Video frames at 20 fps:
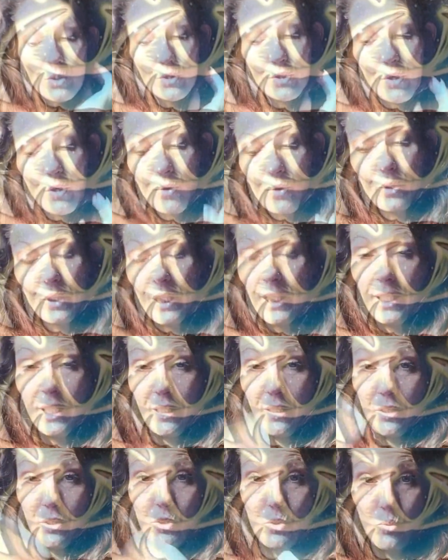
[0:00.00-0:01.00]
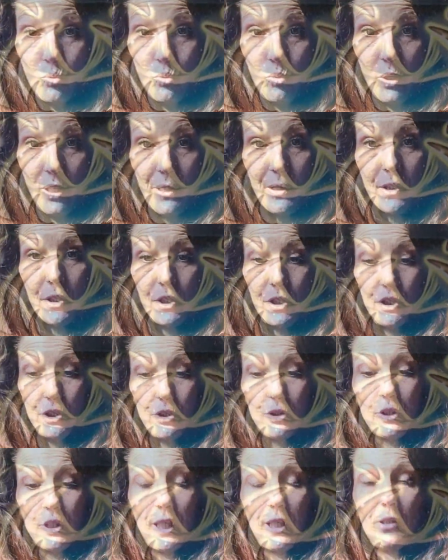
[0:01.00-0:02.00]
So here's where
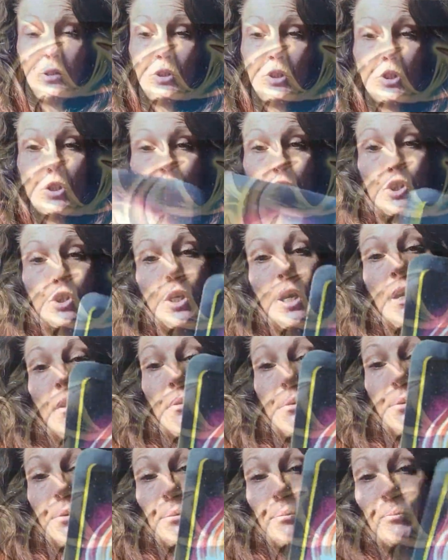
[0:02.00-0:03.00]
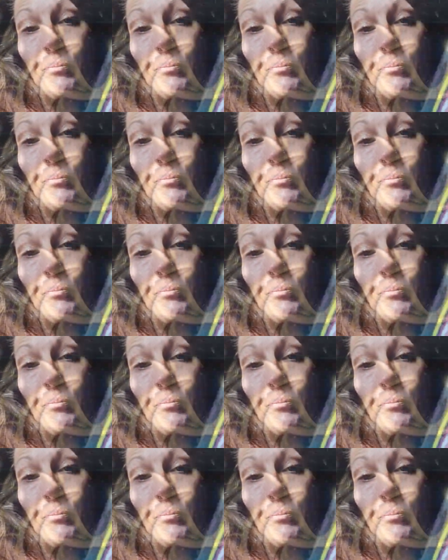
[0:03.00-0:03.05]
you'll gain your strength